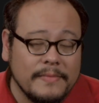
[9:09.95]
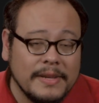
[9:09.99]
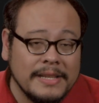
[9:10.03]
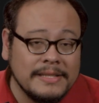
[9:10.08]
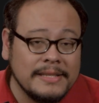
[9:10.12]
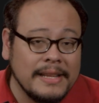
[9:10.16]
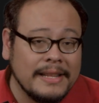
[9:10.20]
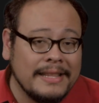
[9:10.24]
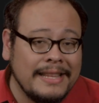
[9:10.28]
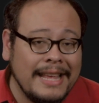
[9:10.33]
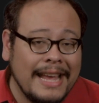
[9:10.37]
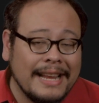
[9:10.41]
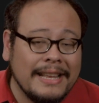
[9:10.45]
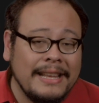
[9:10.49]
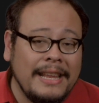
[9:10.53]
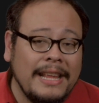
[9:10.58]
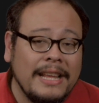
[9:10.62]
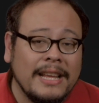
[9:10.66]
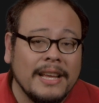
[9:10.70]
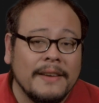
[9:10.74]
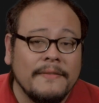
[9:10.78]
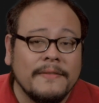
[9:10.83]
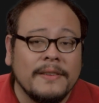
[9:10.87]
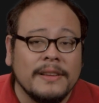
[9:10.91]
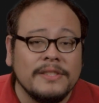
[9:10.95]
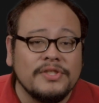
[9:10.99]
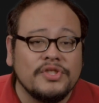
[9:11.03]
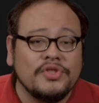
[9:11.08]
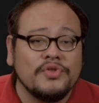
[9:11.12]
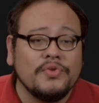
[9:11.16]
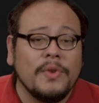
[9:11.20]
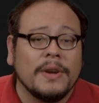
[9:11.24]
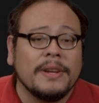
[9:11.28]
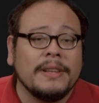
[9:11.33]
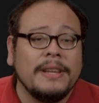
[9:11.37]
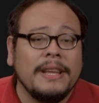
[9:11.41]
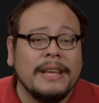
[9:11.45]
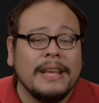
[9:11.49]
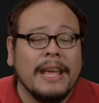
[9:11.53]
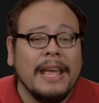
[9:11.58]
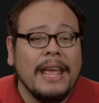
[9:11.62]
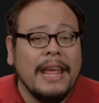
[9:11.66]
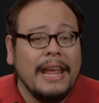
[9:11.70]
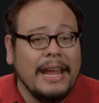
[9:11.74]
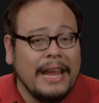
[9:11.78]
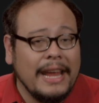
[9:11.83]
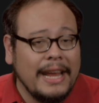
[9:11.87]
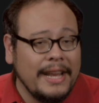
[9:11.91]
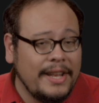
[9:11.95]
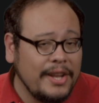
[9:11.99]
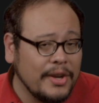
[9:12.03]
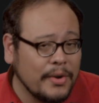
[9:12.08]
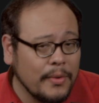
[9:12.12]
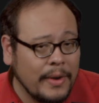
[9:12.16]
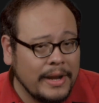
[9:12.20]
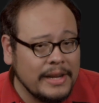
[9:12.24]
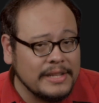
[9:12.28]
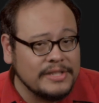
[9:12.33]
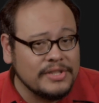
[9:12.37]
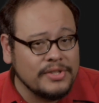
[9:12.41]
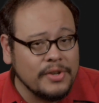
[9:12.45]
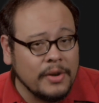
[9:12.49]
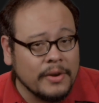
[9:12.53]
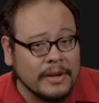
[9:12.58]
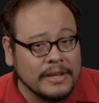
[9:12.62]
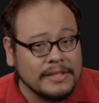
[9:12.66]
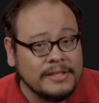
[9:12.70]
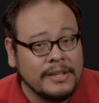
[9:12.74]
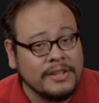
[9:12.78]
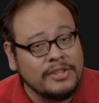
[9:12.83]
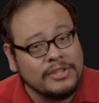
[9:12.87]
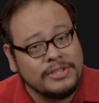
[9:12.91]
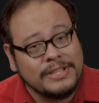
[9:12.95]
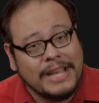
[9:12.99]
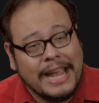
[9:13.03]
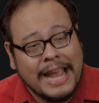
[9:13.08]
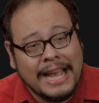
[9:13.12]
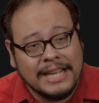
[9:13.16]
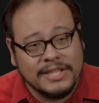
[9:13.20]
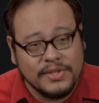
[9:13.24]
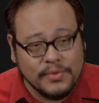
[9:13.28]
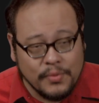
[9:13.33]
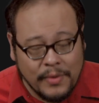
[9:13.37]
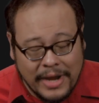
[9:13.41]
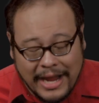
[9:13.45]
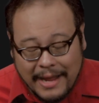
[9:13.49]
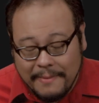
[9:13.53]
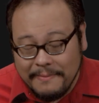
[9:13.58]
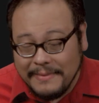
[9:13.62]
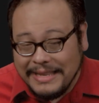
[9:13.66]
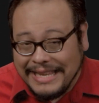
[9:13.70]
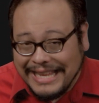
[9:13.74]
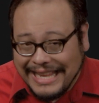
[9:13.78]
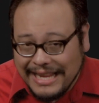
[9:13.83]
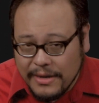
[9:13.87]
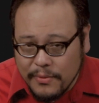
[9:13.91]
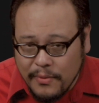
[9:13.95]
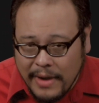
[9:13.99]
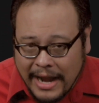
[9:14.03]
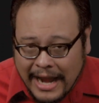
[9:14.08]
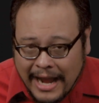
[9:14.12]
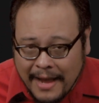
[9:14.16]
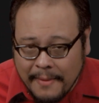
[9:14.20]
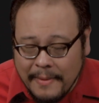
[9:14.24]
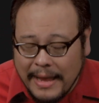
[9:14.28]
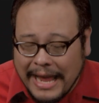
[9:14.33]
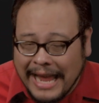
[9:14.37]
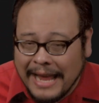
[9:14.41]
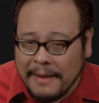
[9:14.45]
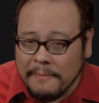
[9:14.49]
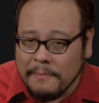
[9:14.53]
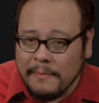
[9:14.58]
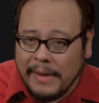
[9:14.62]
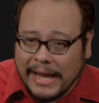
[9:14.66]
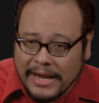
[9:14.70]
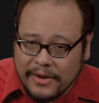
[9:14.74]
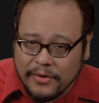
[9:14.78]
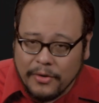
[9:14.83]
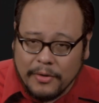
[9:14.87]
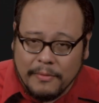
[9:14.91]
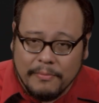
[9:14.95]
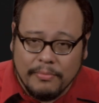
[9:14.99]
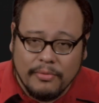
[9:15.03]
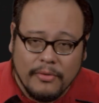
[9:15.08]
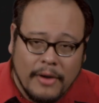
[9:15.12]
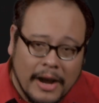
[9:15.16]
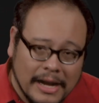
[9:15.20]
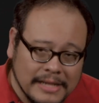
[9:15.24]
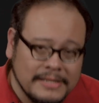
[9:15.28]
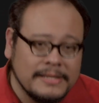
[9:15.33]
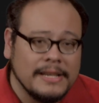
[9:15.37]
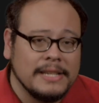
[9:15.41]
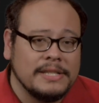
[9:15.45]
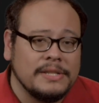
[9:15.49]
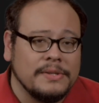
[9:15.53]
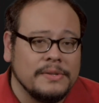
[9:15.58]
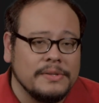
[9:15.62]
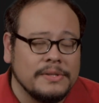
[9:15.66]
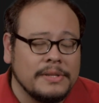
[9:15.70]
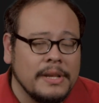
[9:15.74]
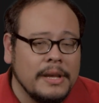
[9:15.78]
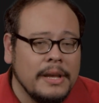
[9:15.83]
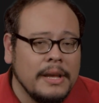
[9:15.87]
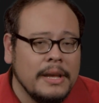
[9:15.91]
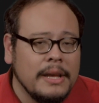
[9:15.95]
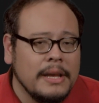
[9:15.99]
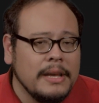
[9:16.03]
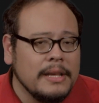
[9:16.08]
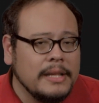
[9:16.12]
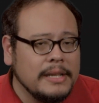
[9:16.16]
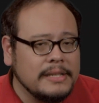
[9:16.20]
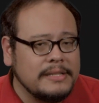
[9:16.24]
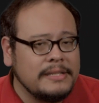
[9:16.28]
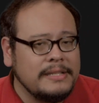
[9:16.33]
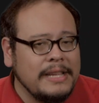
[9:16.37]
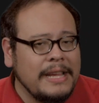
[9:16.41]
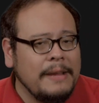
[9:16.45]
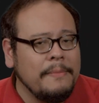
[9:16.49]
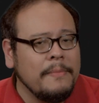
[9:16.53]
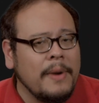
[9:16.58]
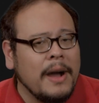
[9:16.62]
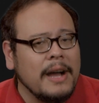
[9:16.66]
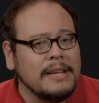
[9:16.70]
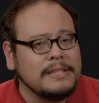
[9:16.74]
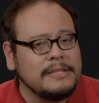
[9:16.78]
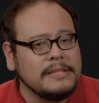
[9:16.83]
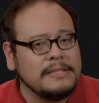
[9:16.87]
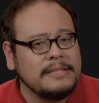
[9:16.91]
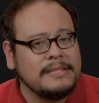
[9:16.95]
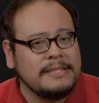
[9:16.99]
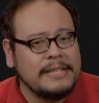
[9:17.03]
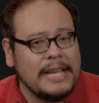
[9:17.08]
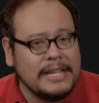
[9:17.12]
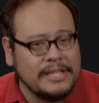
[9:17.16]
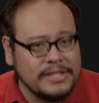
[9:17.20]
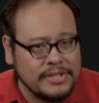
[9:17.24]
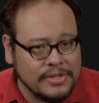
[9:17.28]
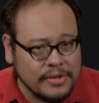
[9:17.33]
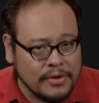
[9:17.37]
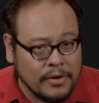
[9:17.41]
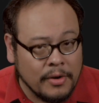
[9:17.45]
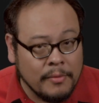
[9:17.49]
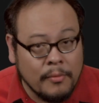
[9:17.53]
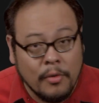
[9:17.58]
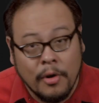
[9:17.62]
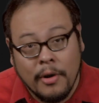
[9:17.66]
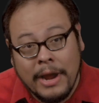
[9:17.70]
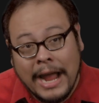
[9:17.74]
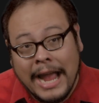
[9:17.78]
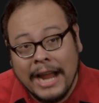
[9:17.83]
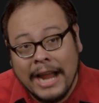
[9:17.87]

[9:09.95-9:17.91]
is a technique of constructing integrated circuits such as SRAM, DRAM, and microprocessors. The CMOS sensor, or more